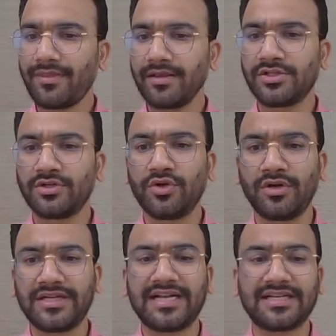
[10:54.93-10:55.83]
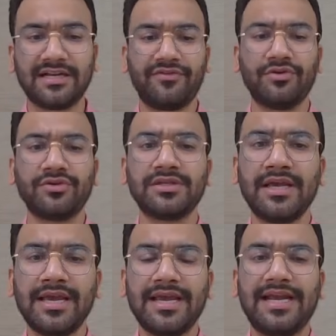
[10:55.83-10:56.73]
So don't get confused.
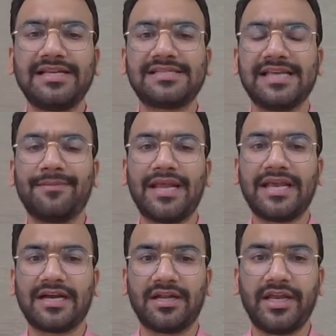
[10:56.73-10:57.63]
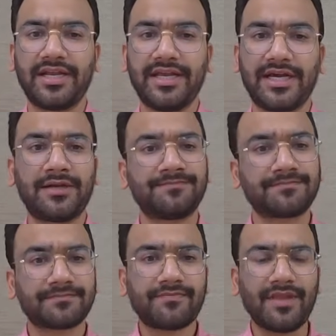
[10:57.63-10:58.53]
It is same like earlier year.
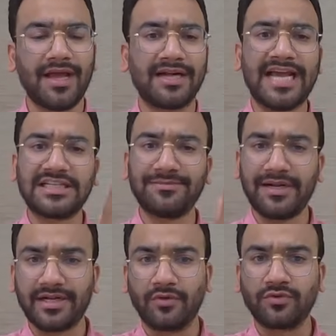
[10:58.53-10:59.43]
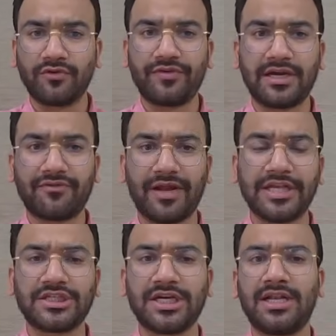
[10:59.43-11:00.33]
Attachment round of figure
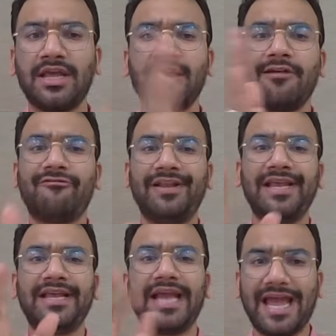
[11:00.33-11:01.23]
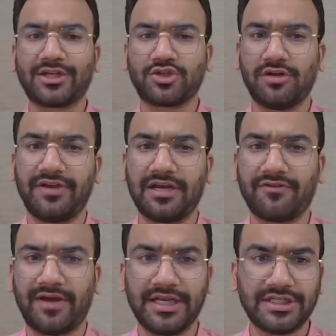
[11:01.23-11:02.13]
financial, filling actual figure
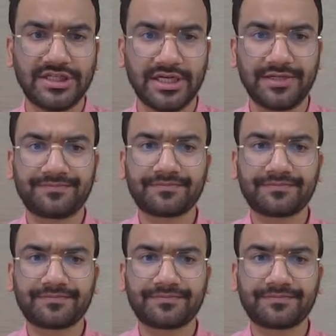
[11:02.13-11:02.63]
financial.